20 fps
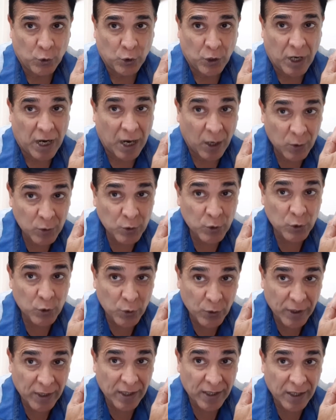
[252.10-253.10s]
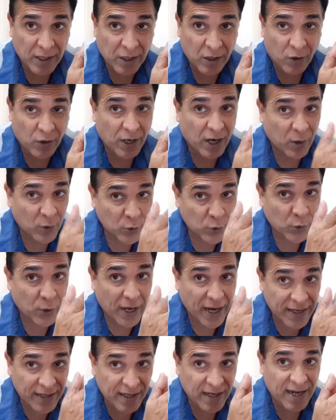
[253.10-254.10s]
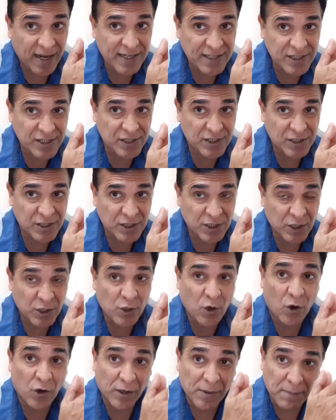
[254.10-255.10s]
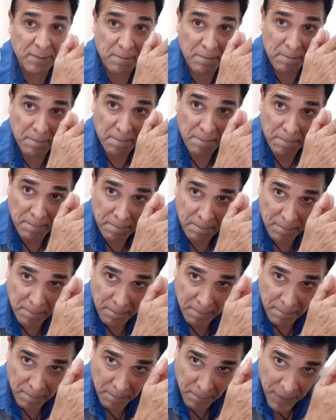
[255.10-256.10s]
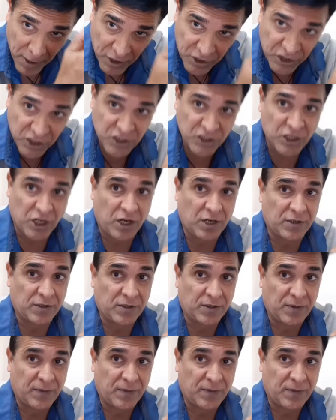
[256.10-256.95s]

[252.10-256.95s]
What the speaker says: how to look or how to analyze your birth chart